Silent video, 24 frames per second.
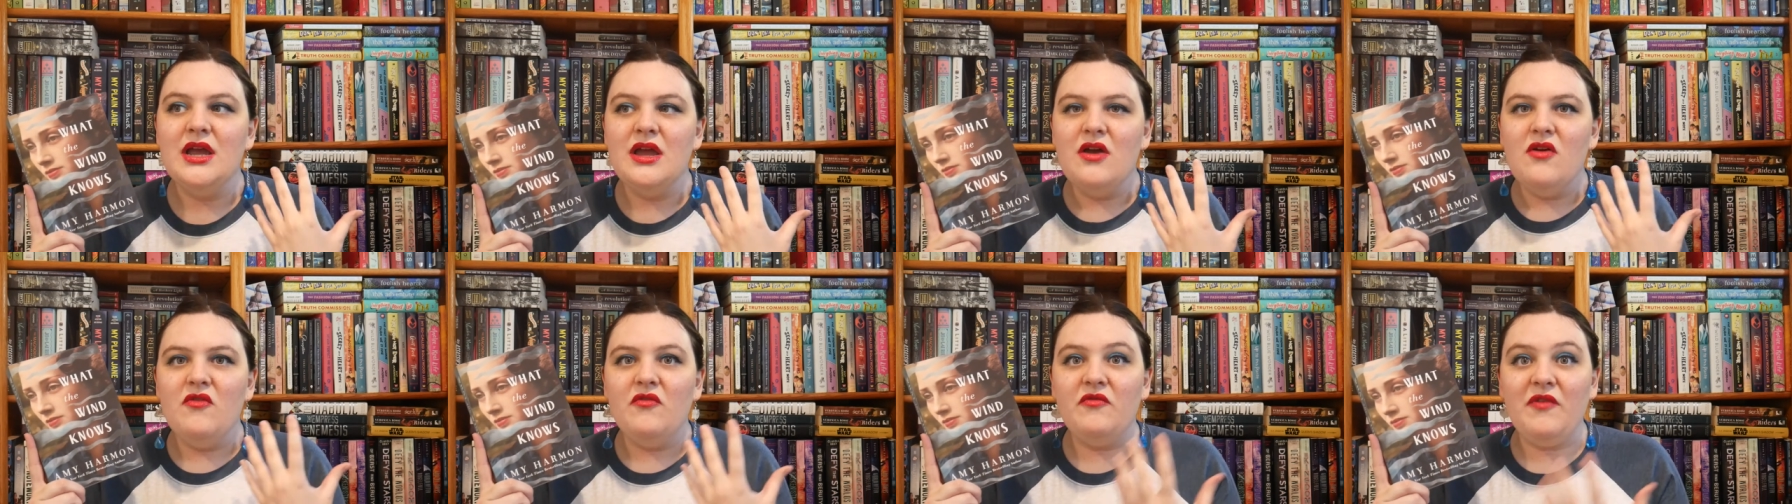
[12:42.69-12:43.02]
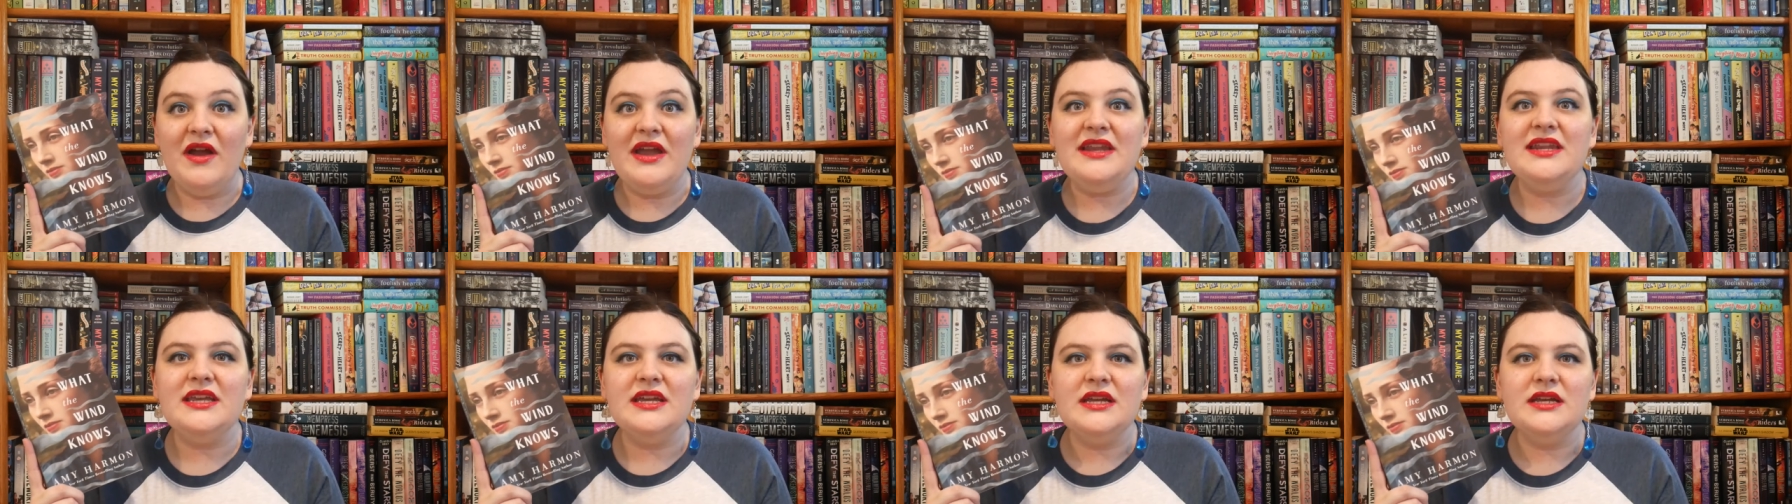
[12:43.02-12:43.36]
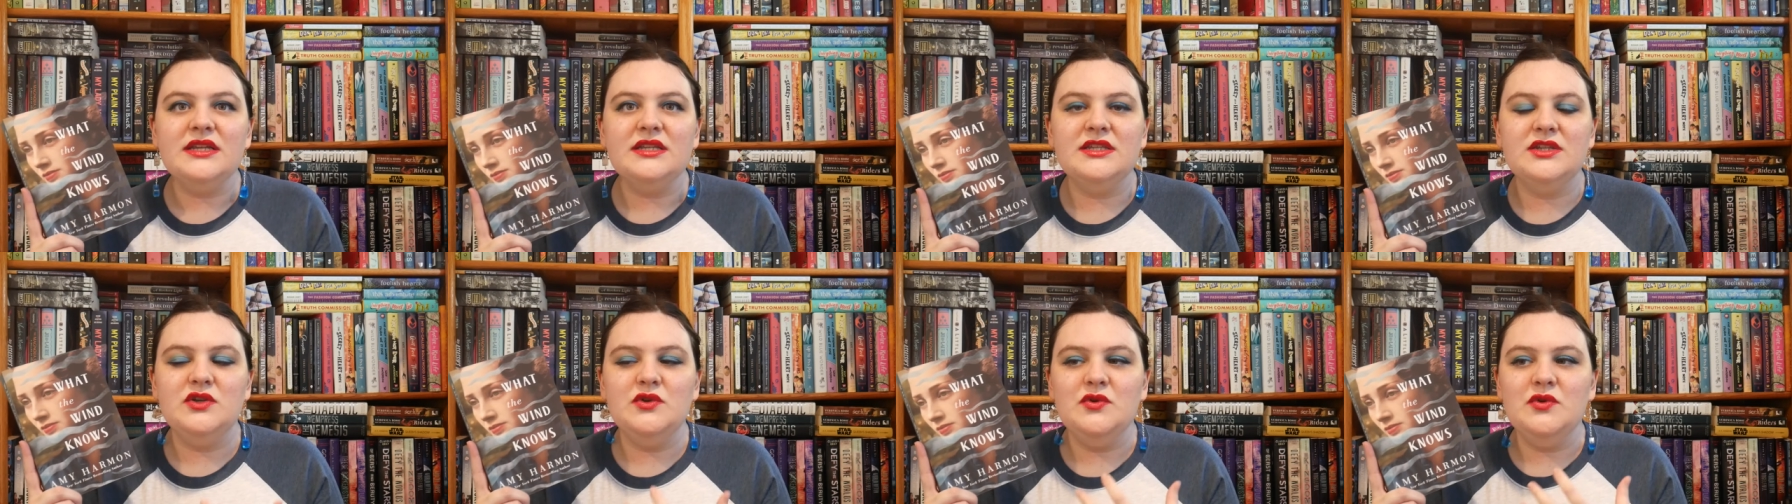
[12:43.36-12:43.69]
fighting
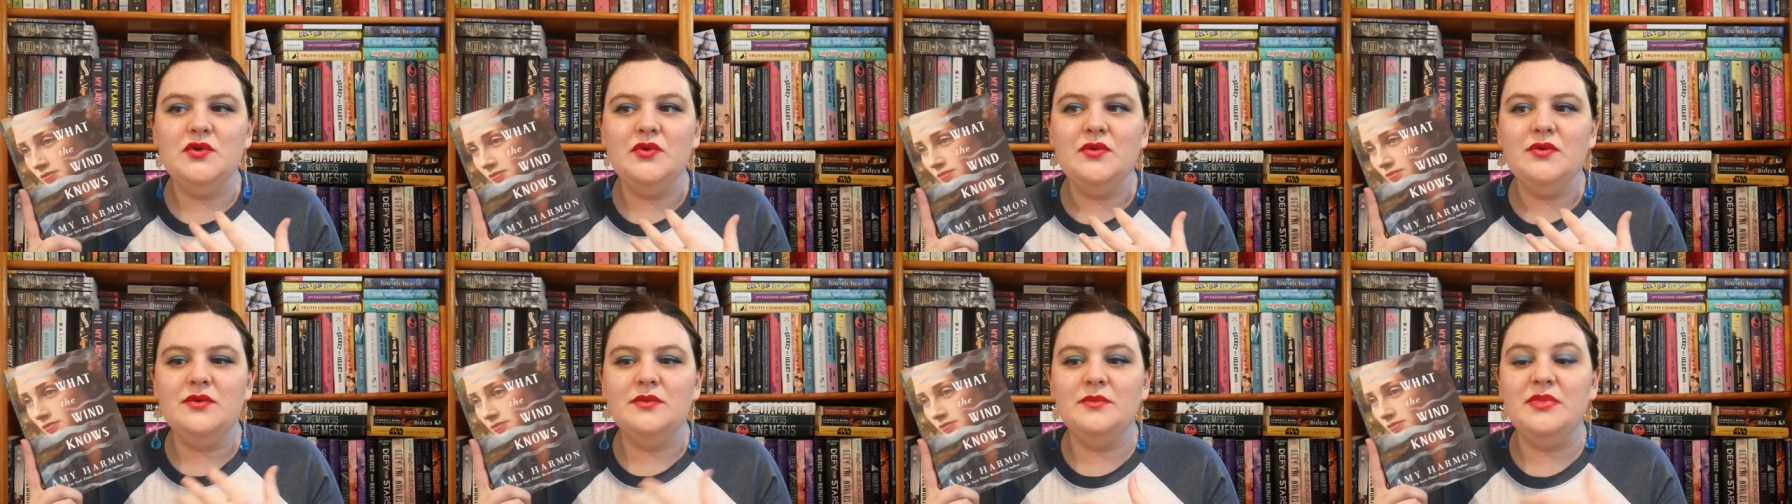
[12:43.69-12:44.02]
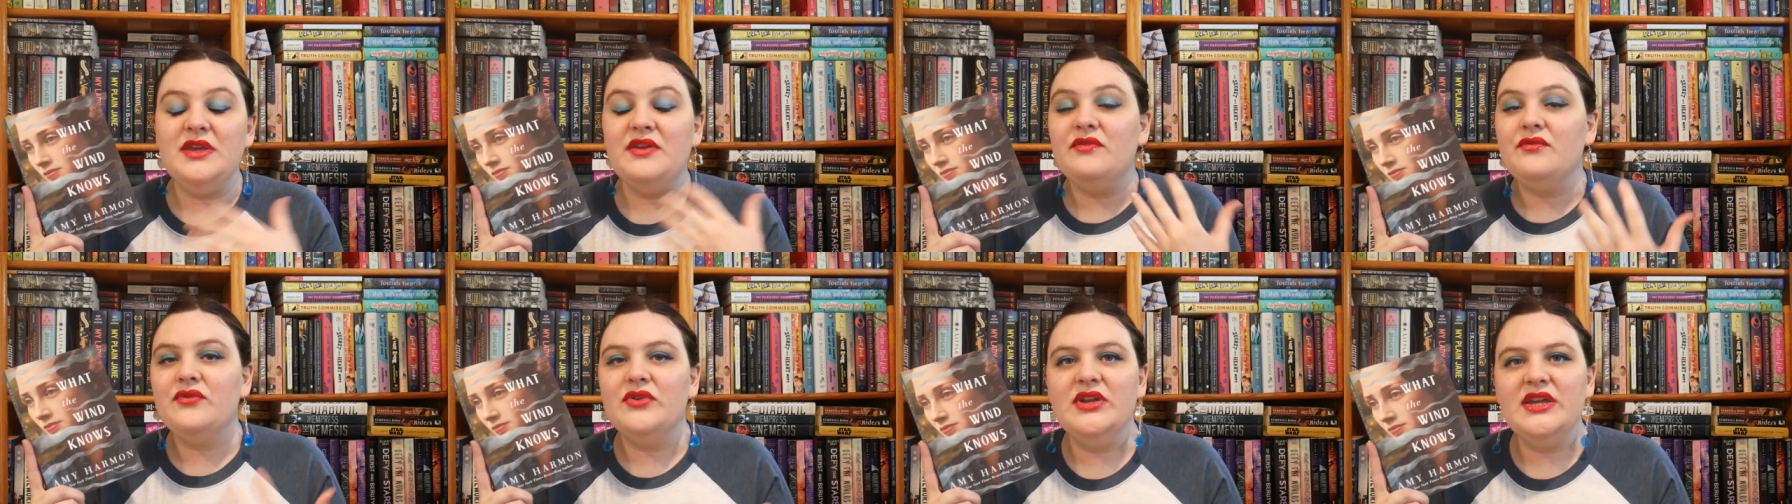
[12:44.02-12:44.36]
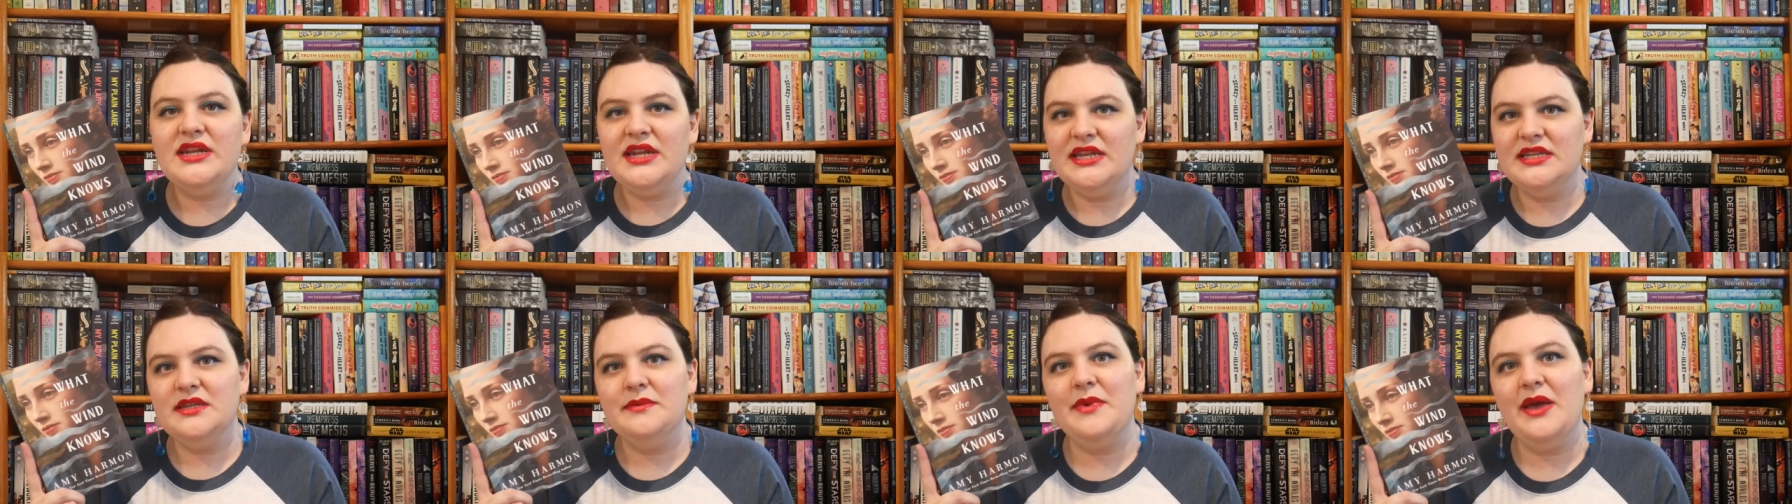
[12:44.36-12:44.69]
to be free and
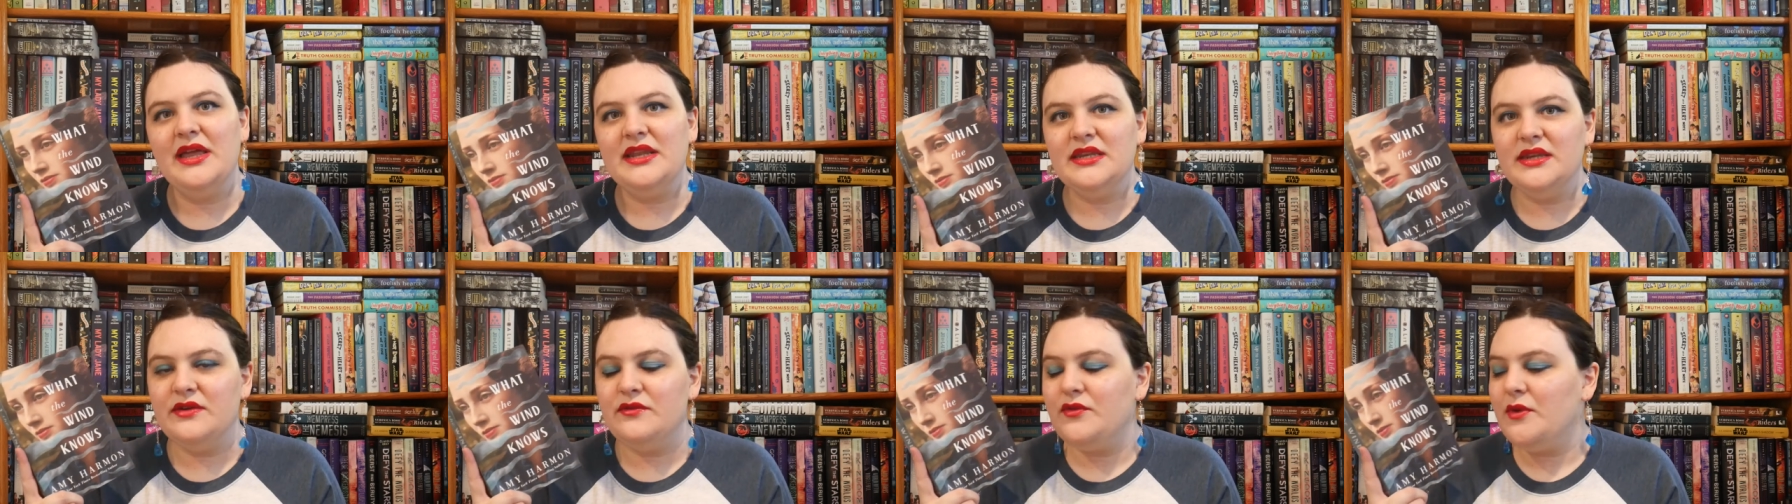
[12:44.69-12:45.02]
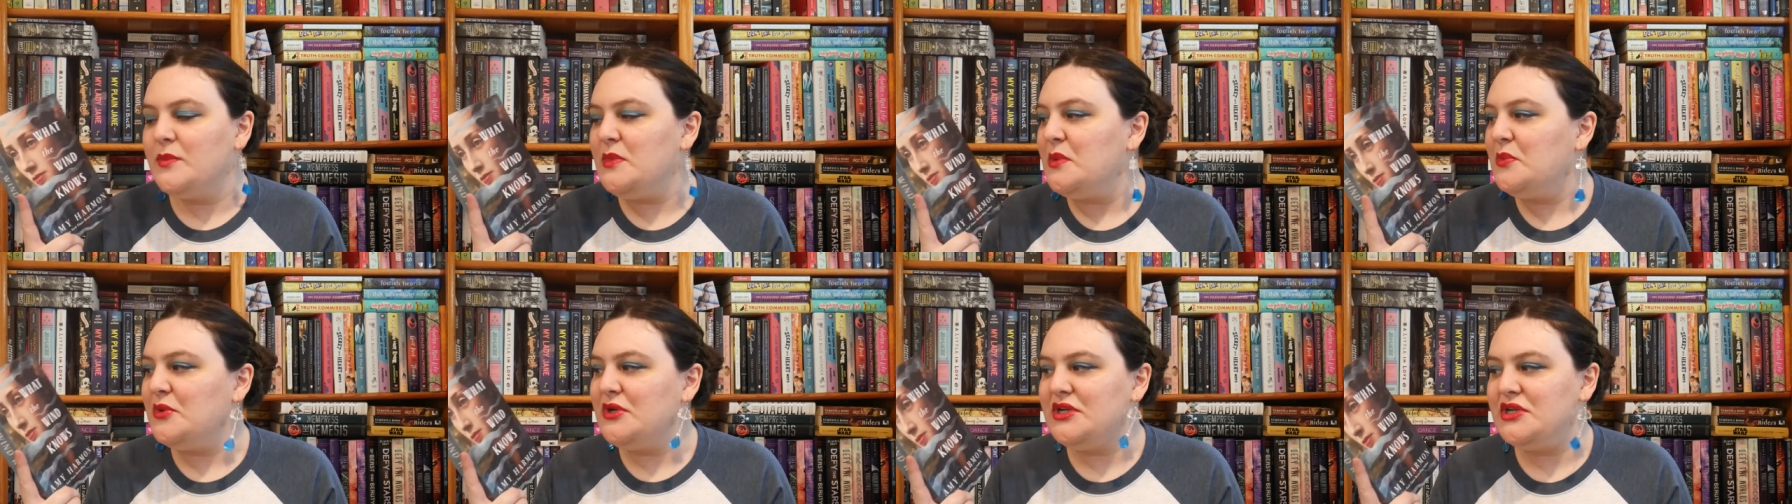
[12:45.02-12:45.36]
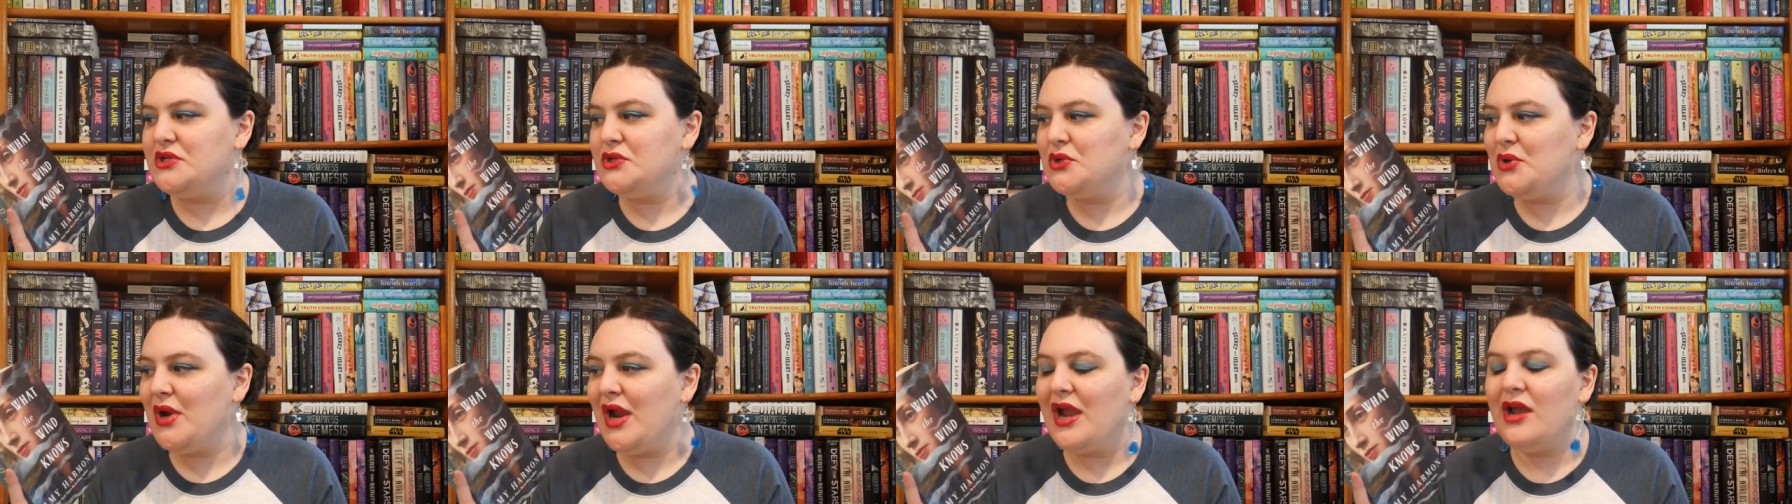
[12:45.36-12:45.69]
independent from the British
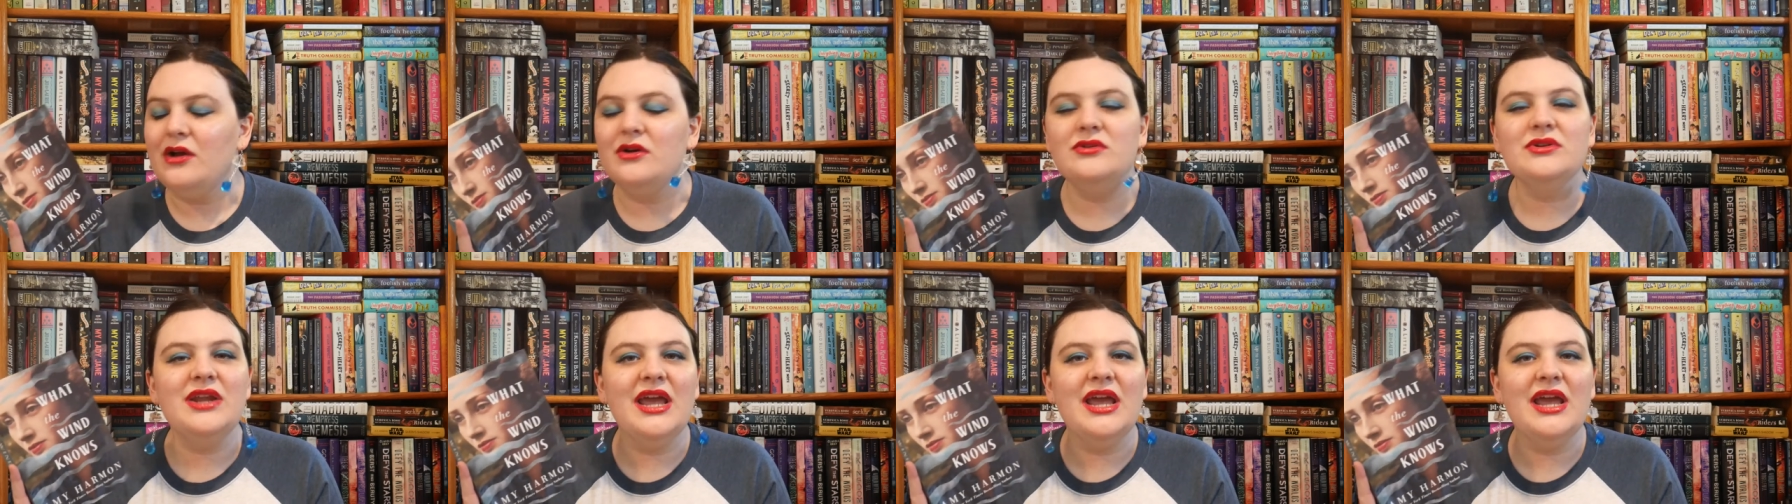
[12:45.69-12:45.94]
crown.